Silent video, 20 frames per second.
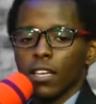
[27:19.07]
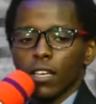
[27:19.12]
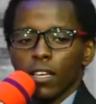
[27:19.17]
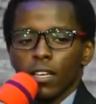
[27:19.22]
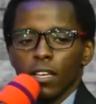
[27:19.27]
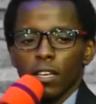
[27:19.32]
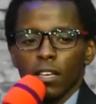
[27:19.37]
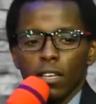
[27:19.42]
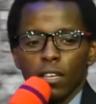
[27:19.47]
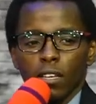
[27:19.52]

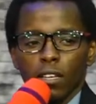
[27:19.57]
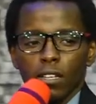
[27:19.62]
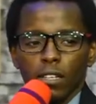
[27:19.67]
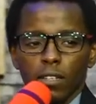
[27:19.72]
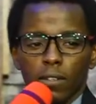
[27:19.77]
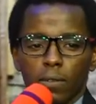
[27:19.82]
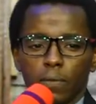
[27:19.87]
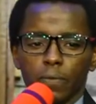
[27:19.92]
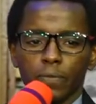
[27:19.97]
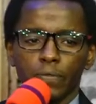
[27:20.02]

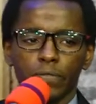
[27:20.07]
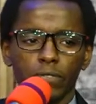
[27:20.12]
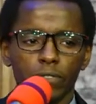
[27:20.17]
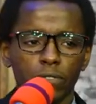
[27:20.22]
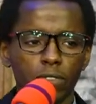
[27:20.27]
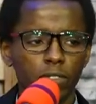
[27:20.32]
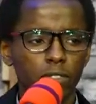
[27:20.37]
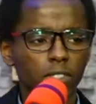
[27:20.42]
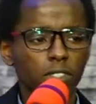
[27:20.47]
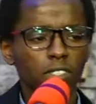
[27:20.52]

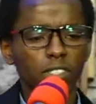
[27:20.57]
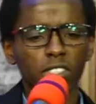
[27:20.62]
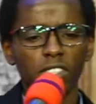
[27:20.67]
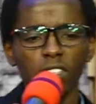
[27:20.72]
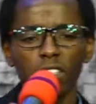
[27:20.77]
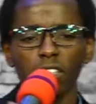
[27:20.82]
(silence)